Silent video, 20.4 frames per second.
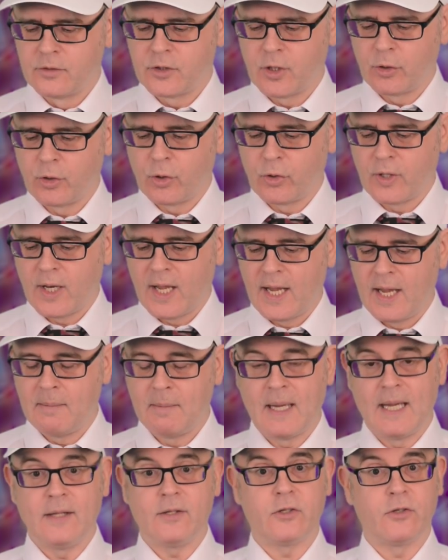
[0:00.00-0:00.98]
So your name
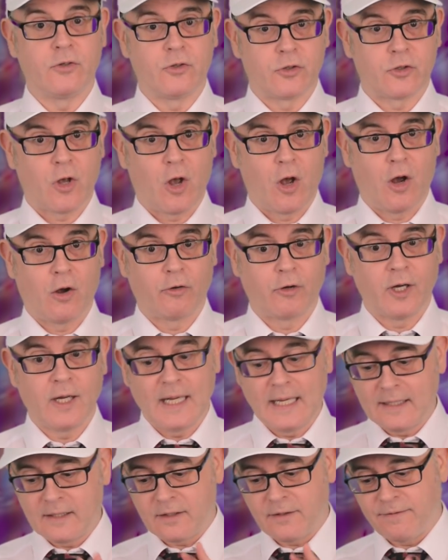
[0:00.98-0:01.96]
isn't Zara,
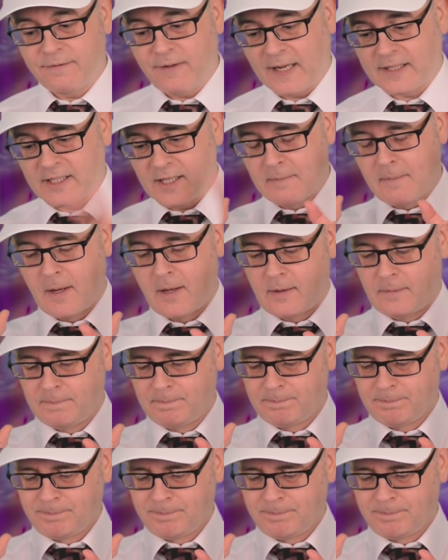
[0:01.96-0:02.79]
it's Fatima.